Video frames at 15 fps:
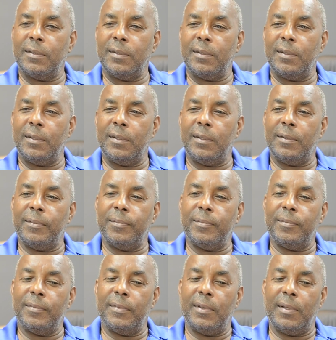uh,
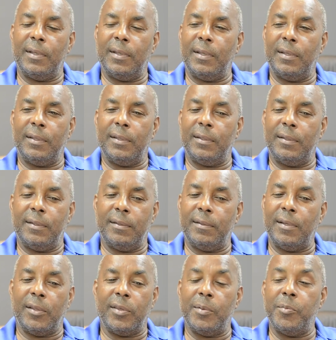and,
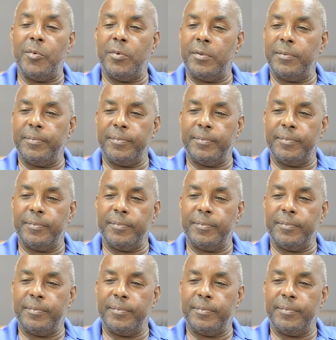nothing more.